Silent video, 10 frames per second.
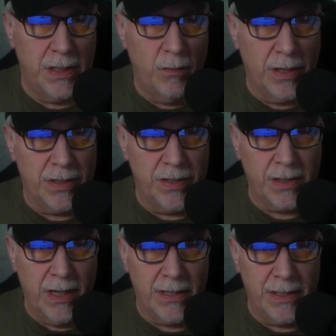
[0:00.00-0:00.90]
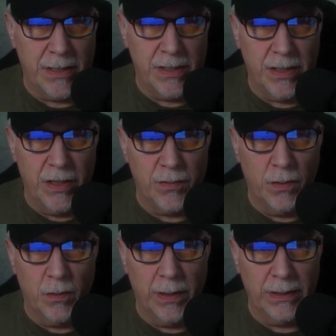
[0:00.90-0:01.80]
I want to just kind of set the stage
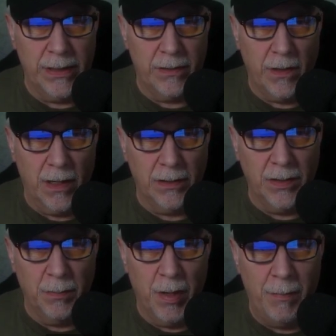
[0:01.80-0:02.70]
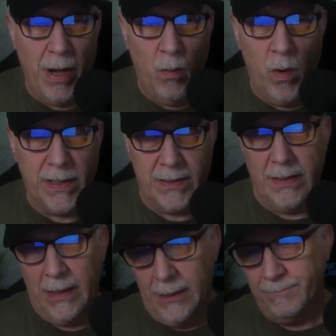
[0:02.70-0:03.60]
real quickly and talk a little bit about what
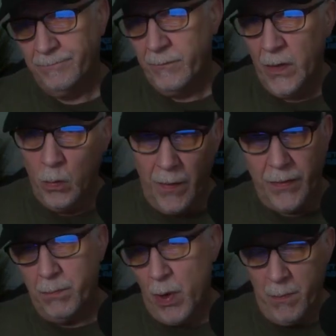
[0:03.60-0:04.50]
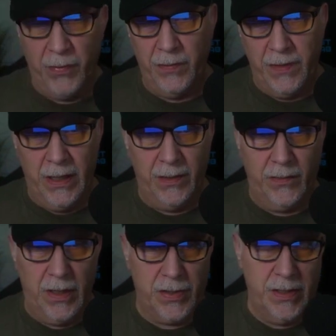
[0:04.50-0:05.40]
the purpose of today's
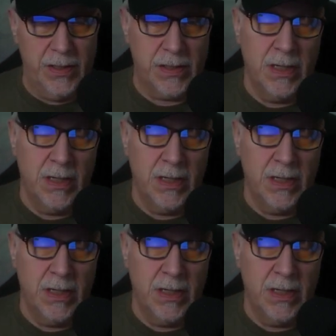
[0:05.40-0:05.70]
session is.